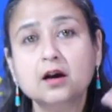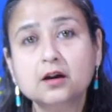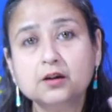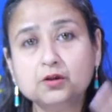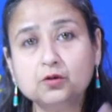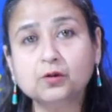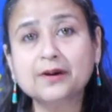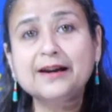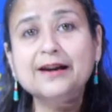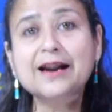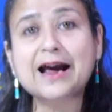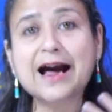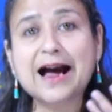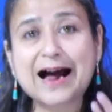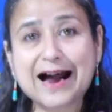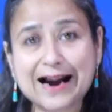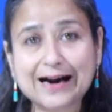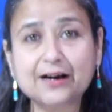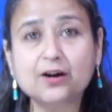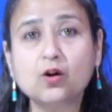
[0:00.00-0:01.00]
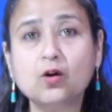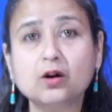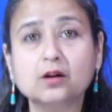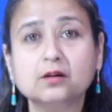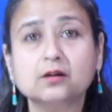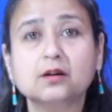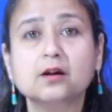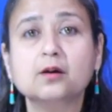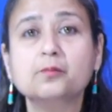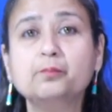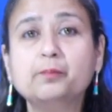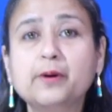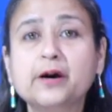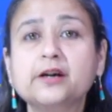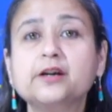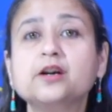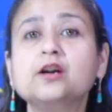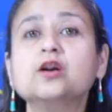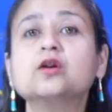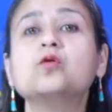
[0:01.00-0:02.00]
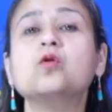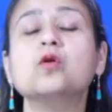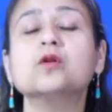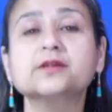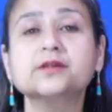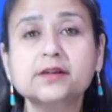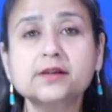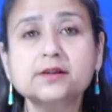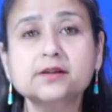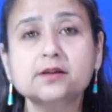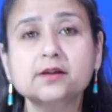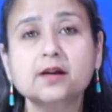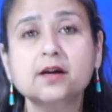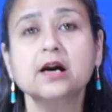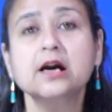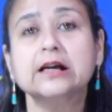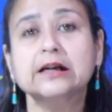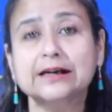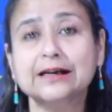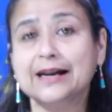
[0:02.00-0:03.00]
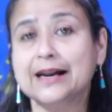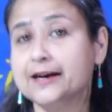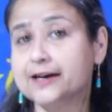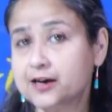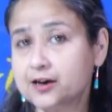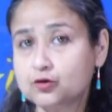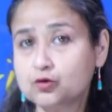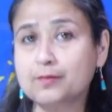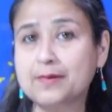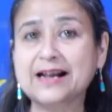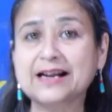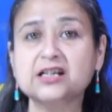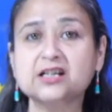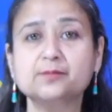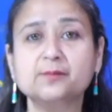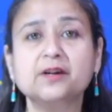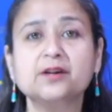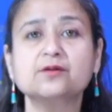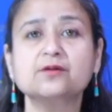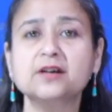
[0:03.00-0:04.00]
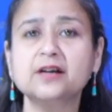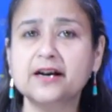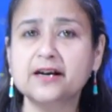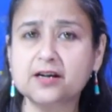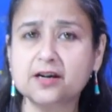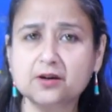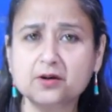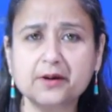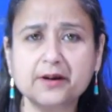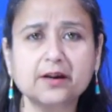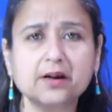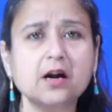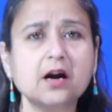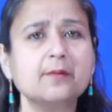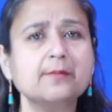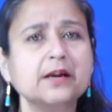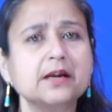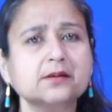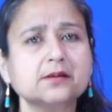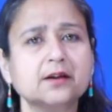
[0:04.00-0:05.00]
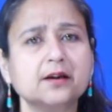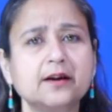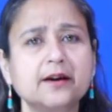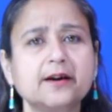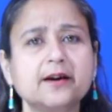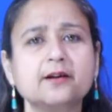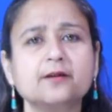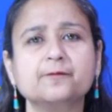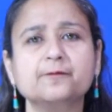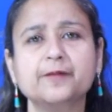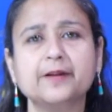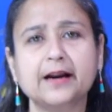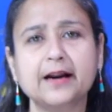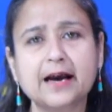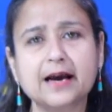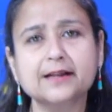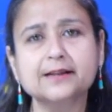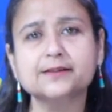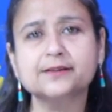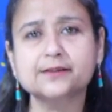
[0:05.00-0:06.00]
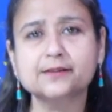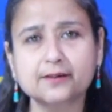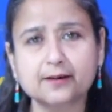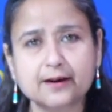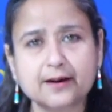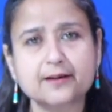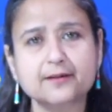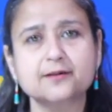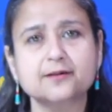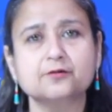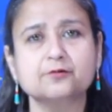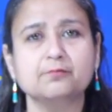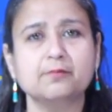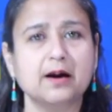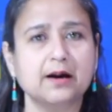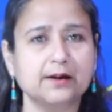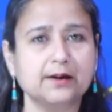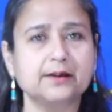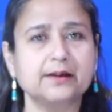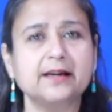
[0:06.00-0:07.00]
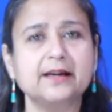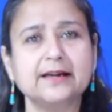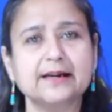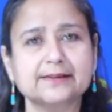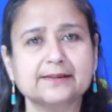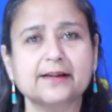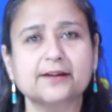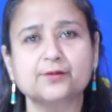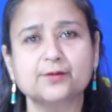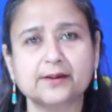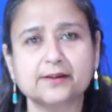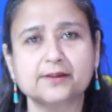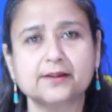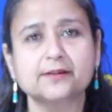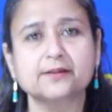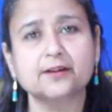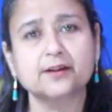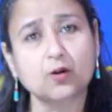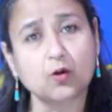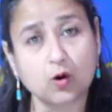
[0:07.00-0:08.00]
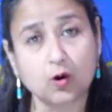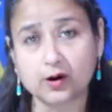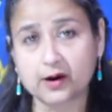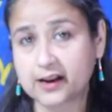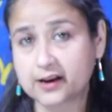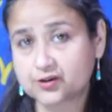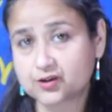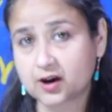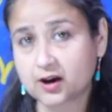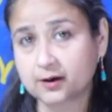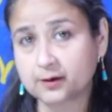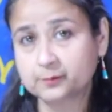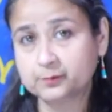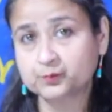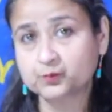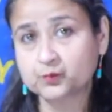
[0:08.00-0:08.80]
you can add on particular courses related to management, related to economics, related to finance, related to marketing, etc., or HR.